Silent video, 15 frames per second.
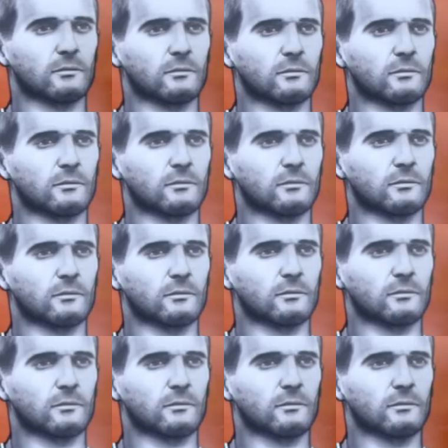
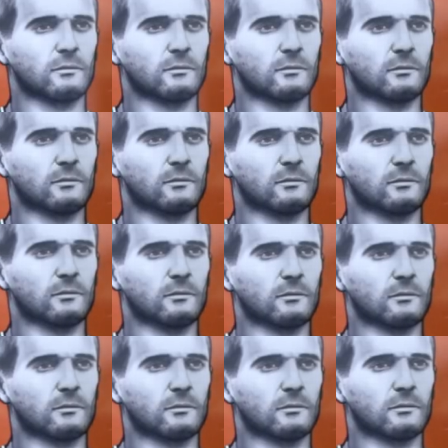
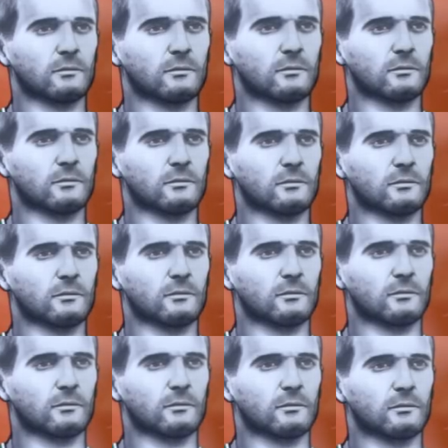
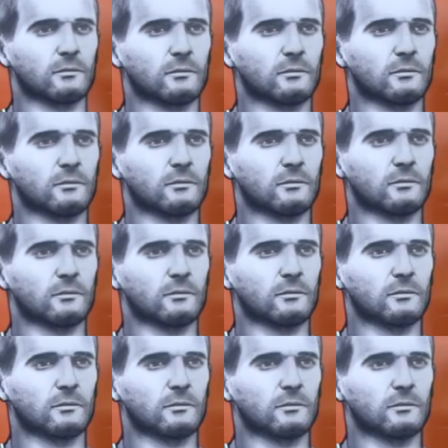
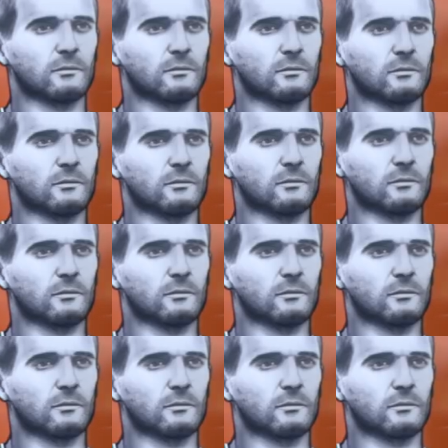
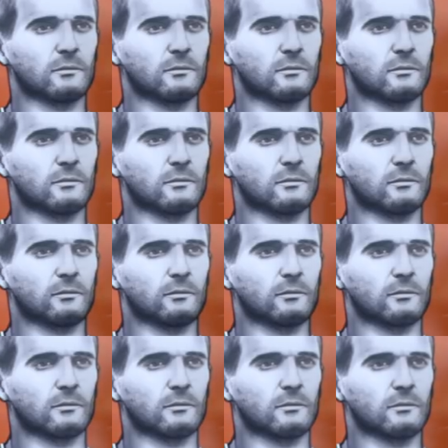
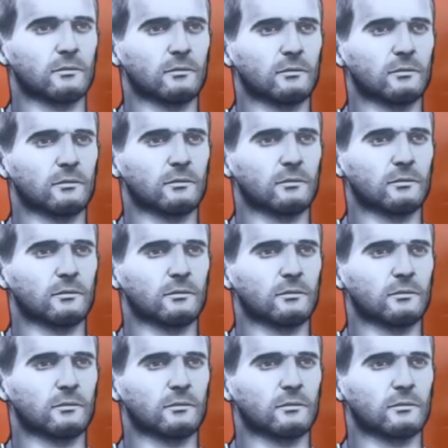
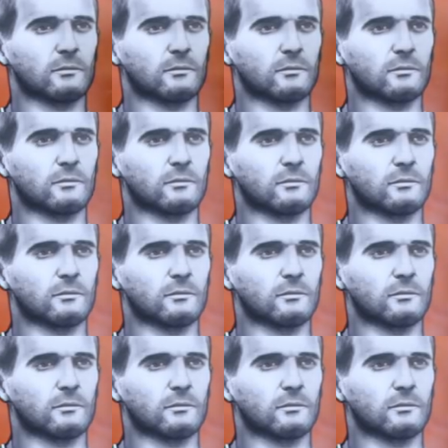This person isn't speaking.